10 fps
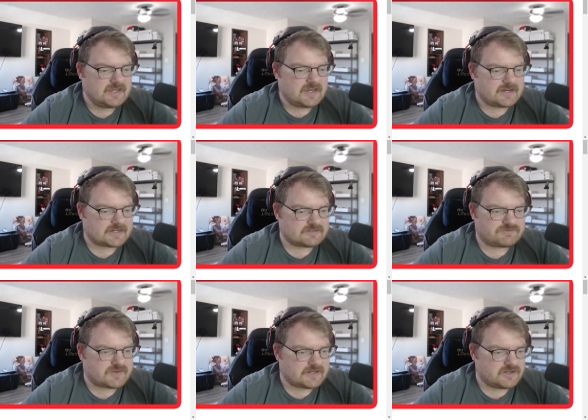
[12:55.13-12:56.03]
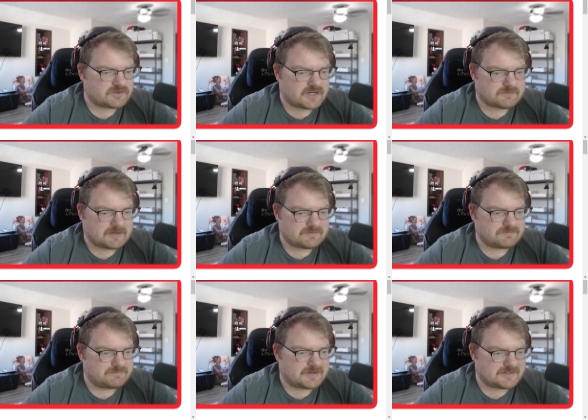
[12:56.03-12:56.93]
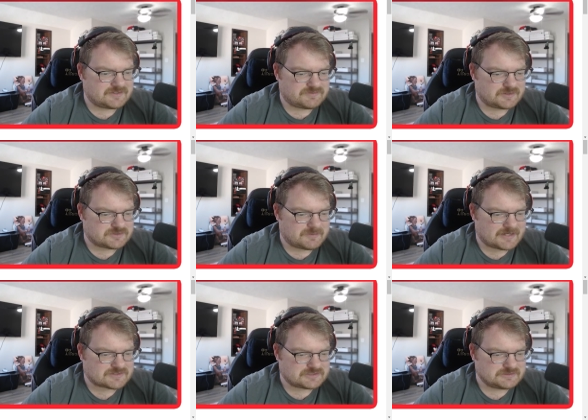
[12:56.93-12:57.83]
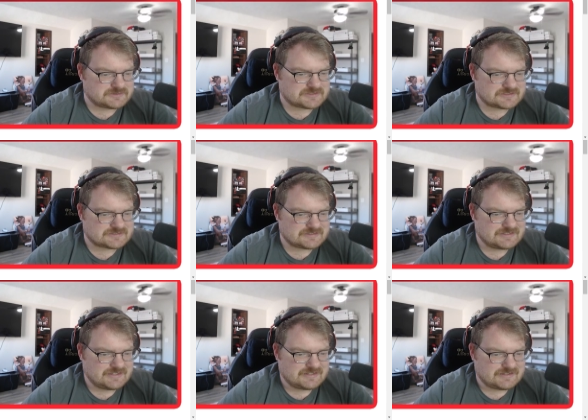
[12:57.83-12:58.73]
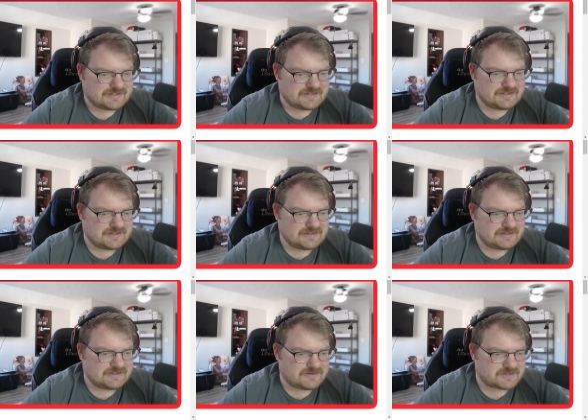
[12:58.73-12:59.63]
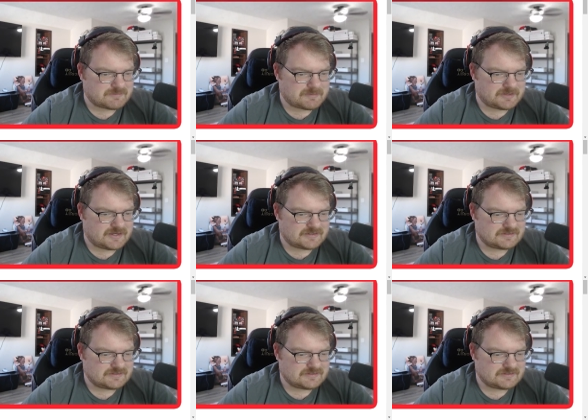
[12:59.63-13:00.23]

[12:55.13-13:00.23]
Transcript: and I can fight. Oh God, my Yveltal might actually lose this. Okay, maybe not.